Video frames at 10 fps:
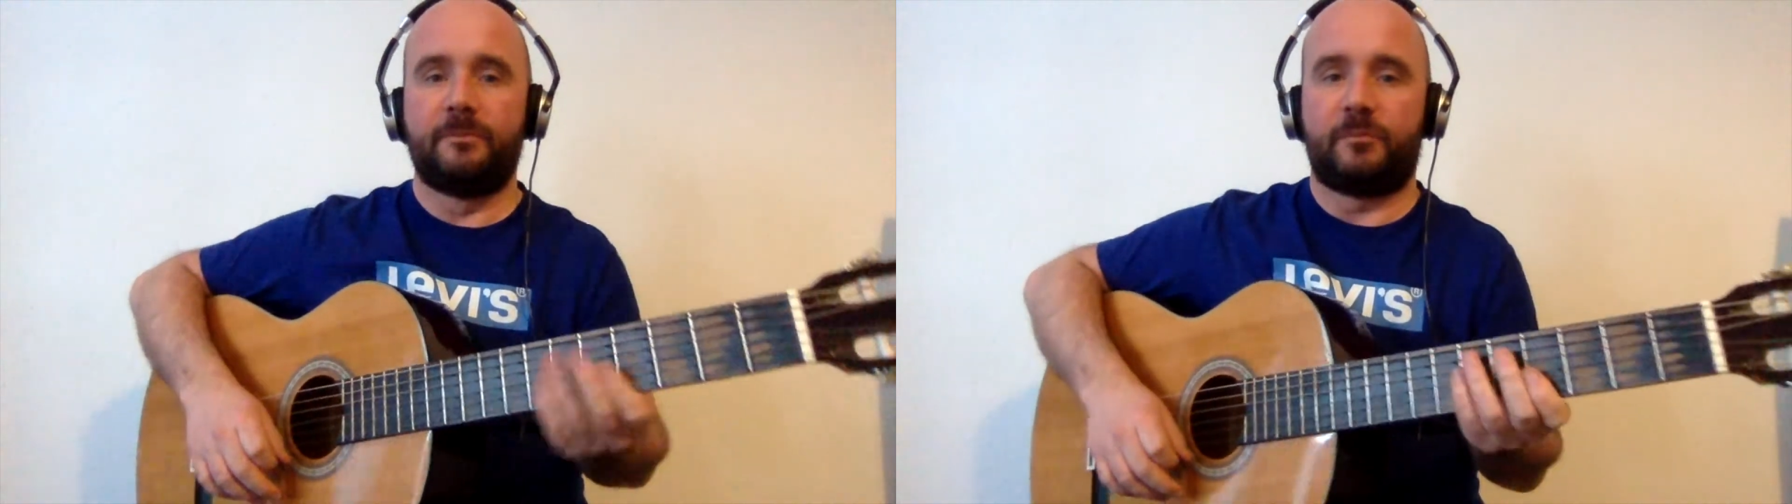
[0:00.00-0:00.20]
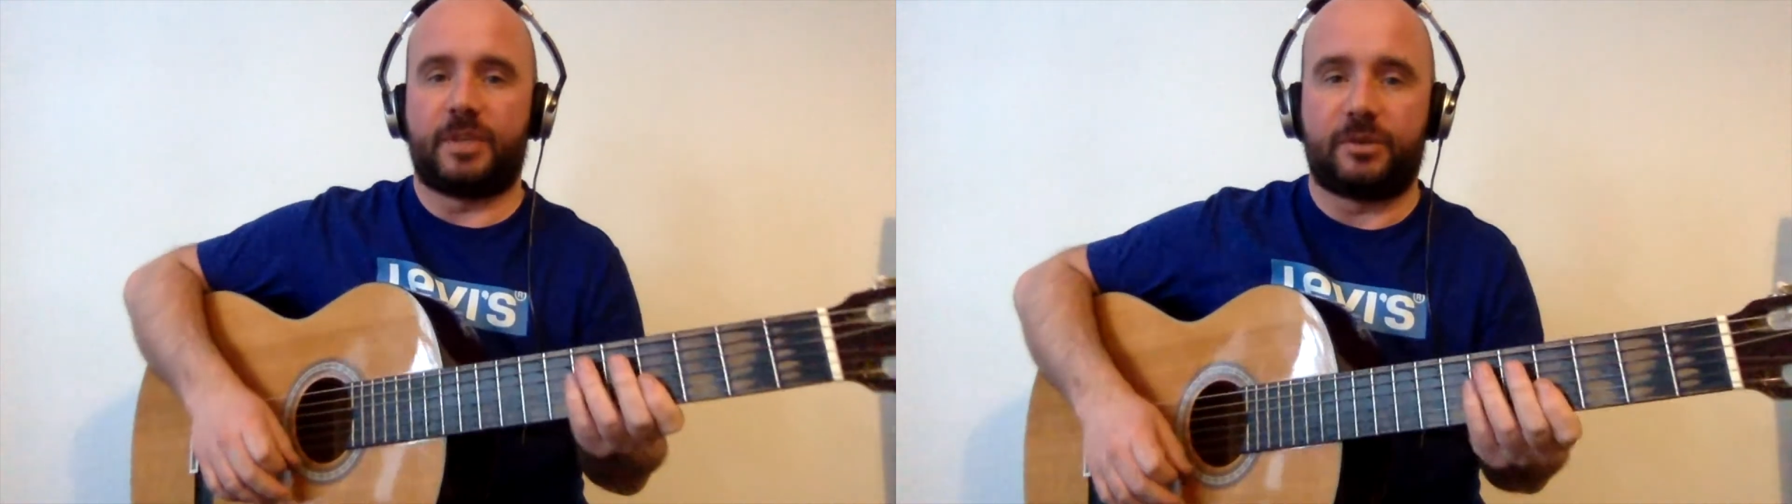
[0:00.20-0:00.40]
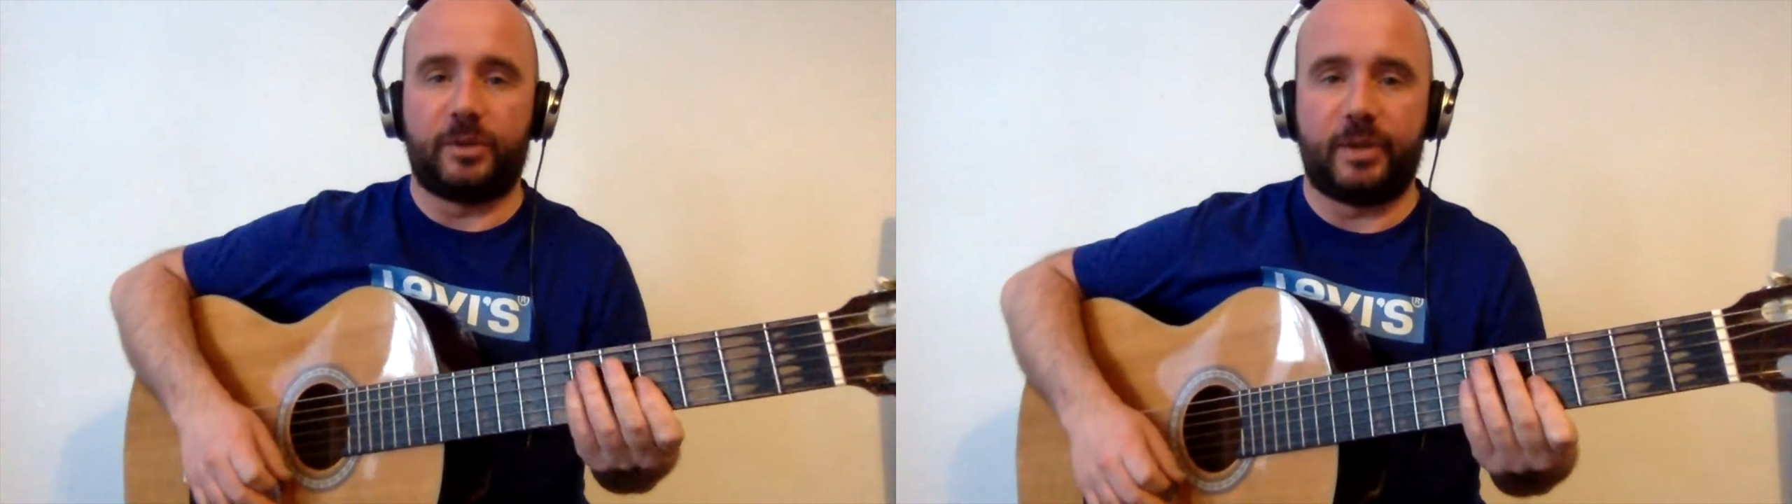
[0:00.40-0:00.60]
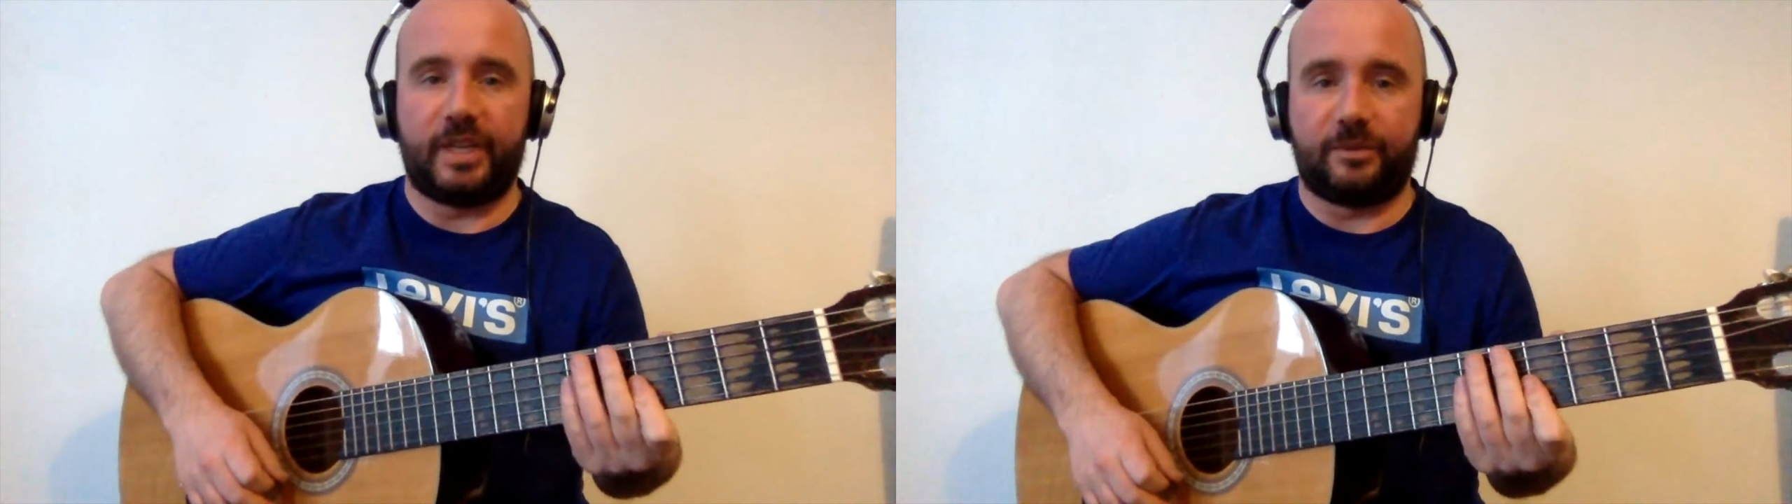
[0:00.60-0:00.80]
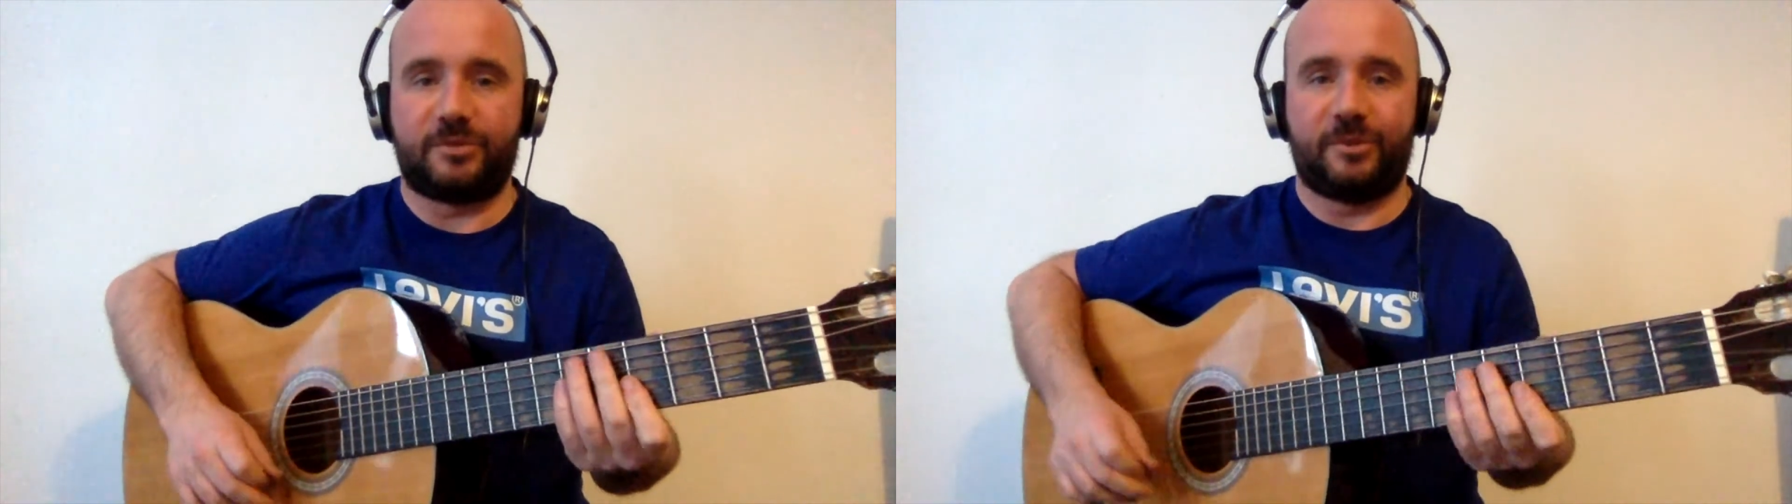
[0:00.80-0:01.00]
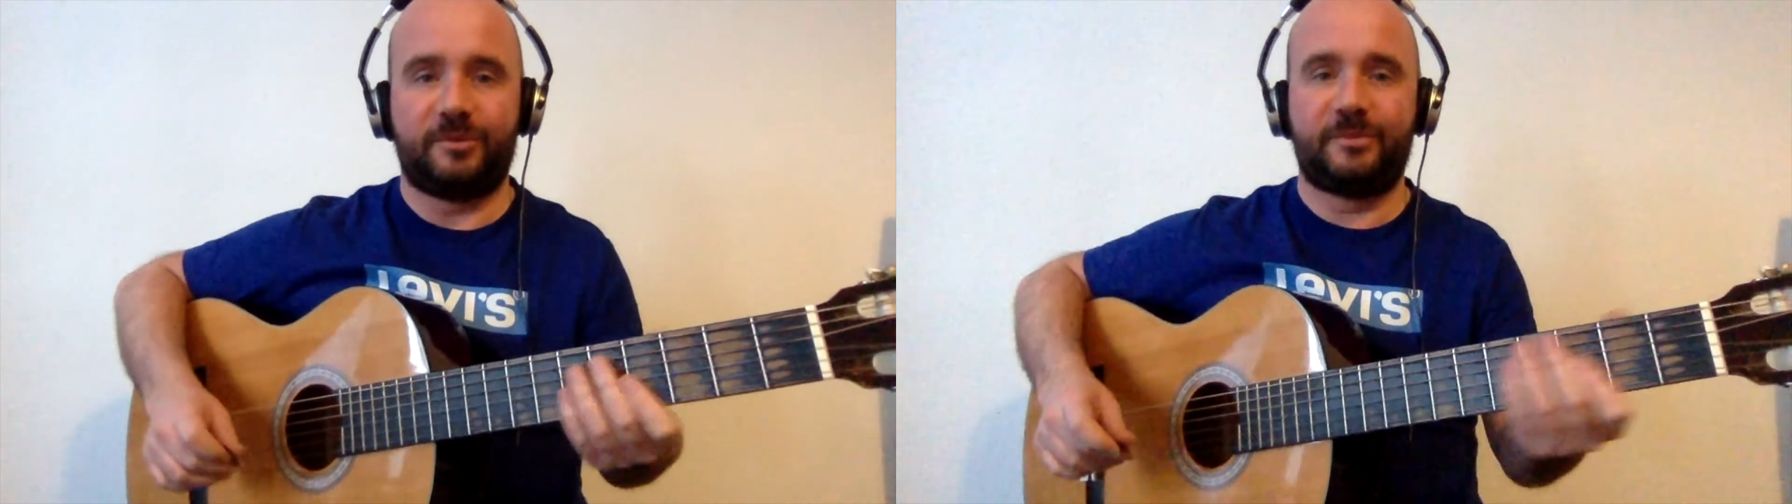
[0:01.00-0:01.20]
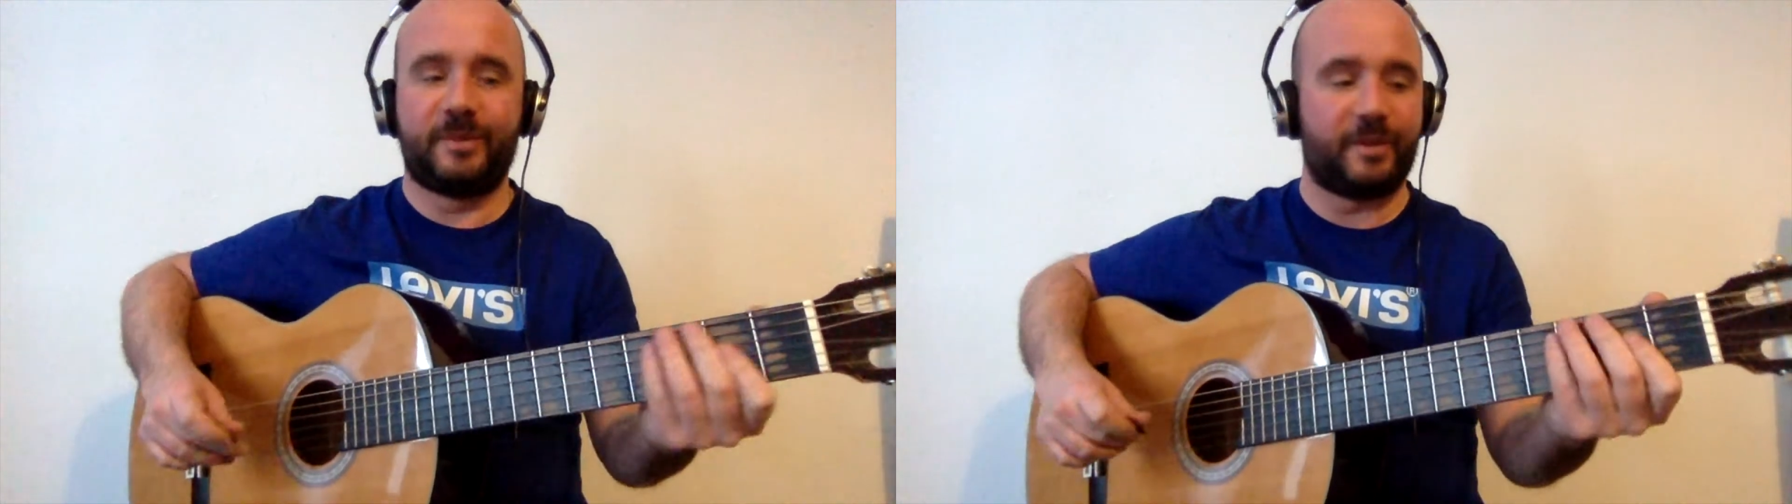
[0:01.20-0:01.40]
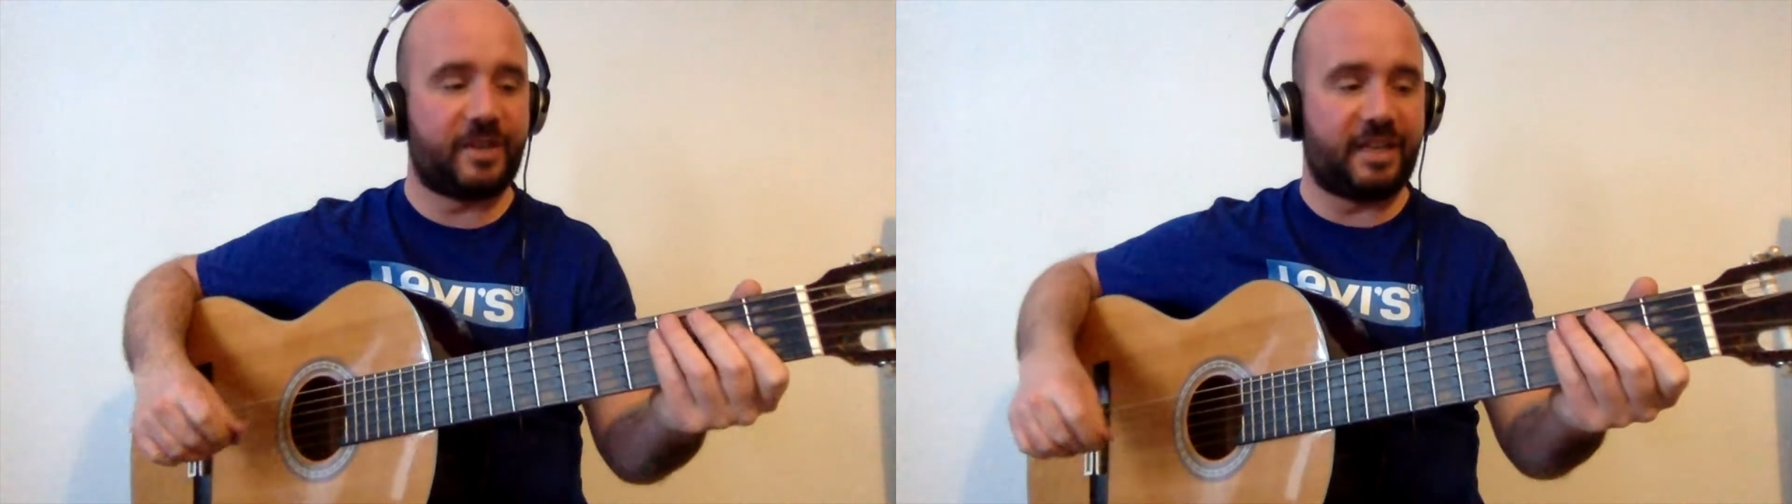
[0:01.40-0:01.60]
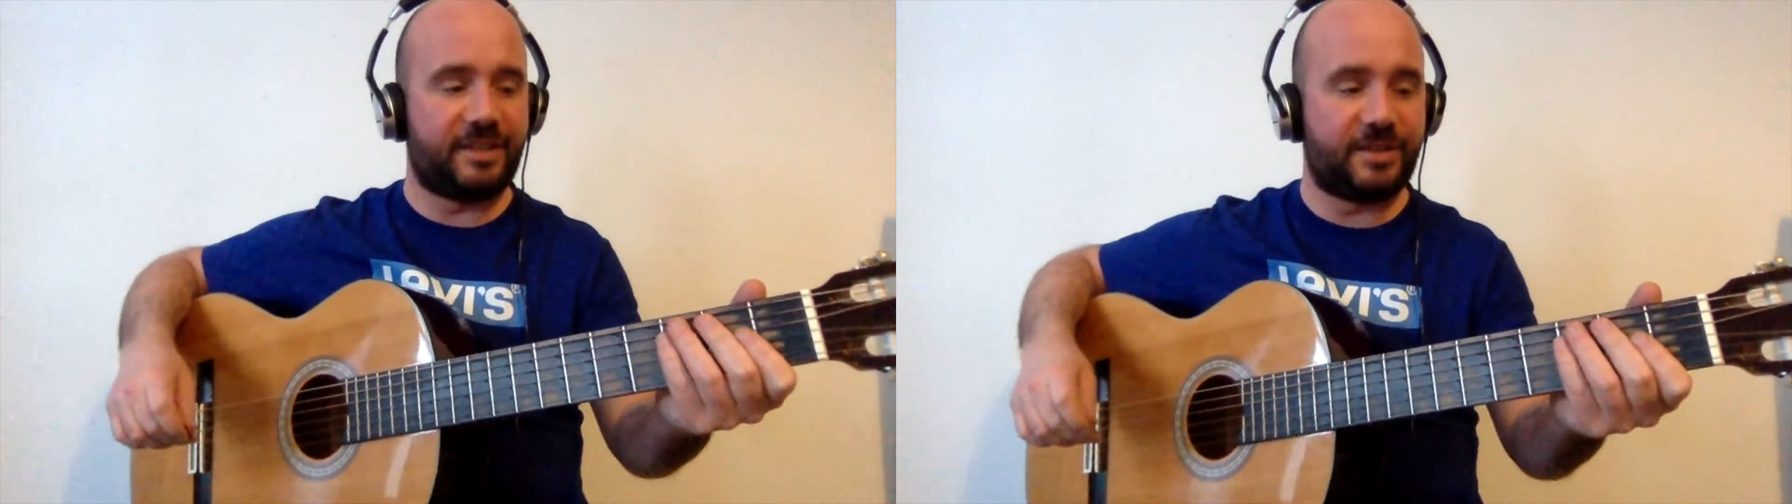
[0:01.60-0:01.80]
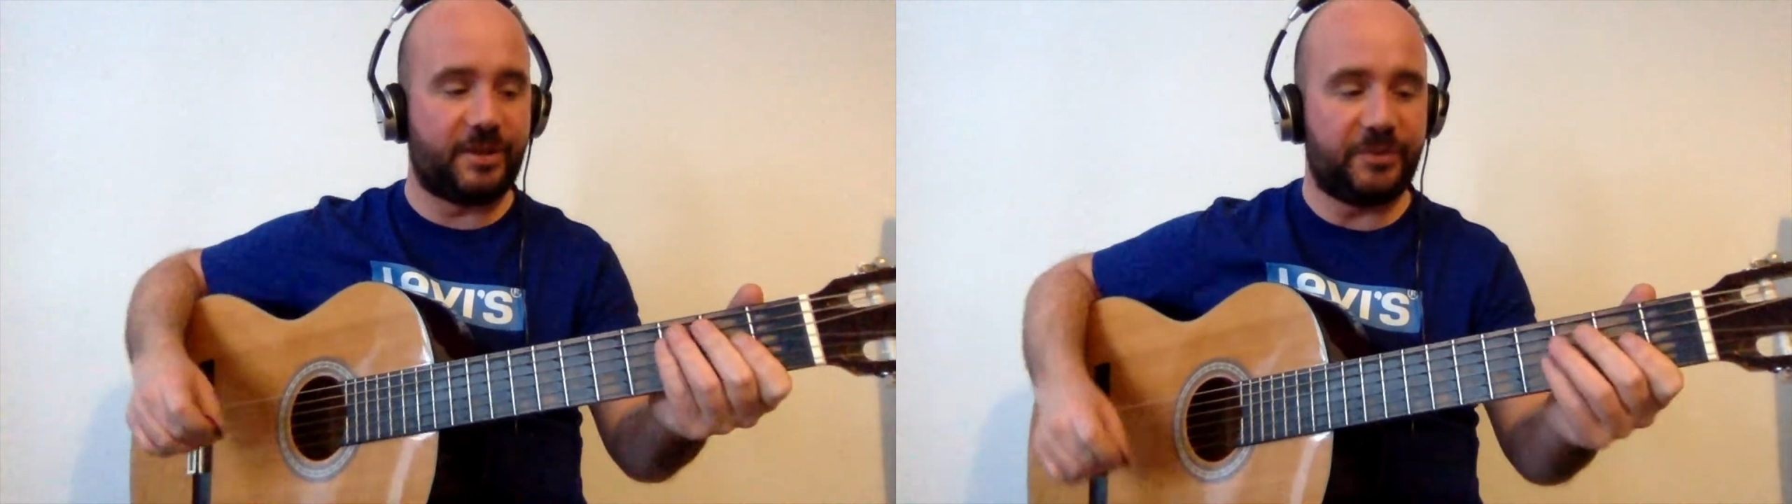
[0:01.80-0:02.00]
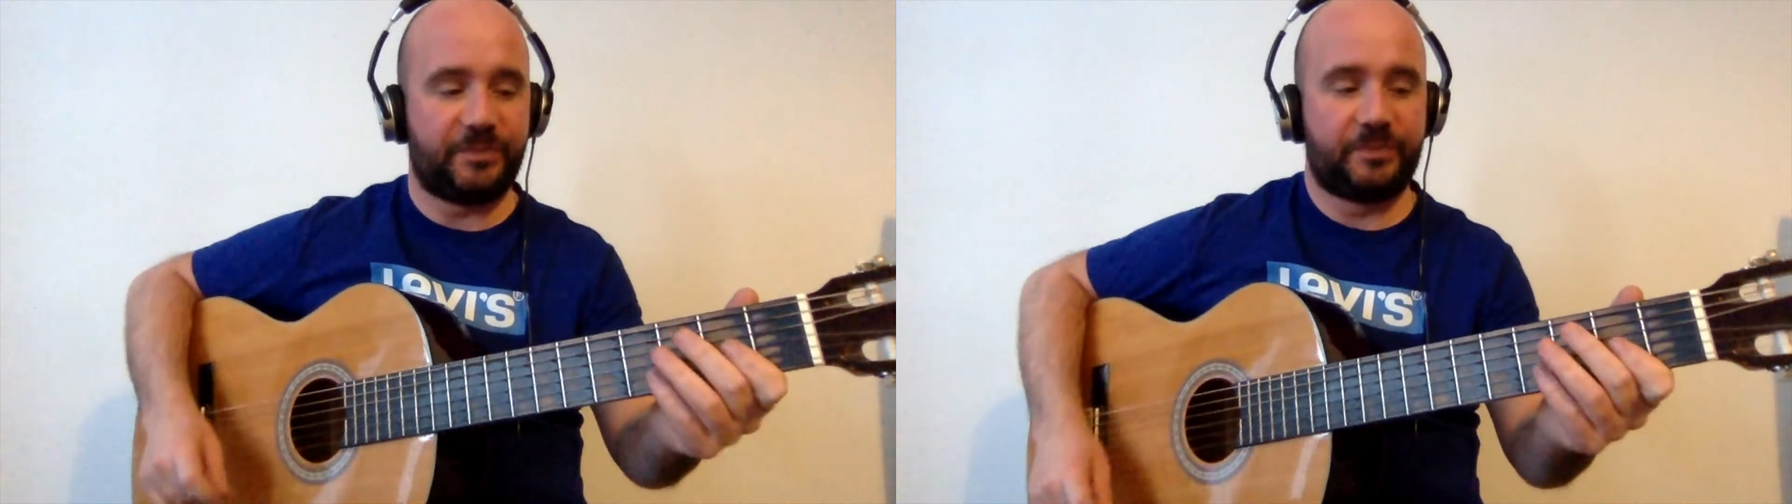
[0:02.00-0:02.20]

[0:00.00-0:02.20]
Let's call it an outro. Okay, so